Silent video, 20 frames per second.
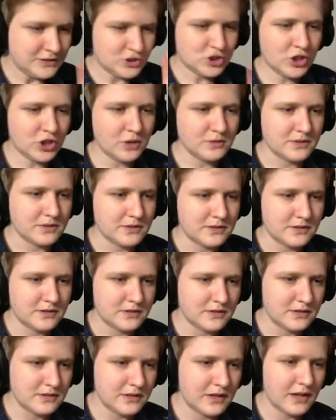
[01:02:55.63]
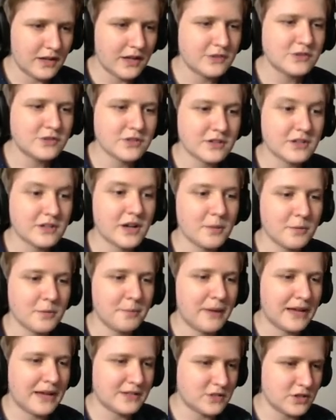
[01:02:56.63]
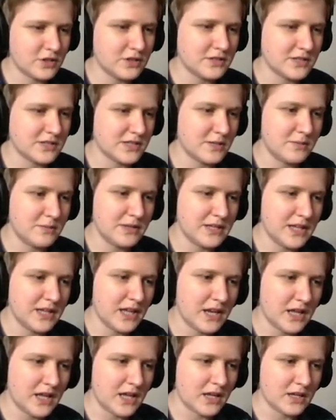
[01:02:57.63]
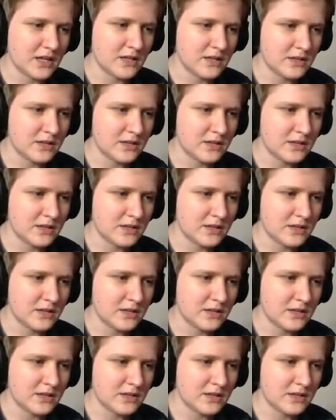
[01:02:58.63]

Quick. I took a couple bad You've turns in the beginning.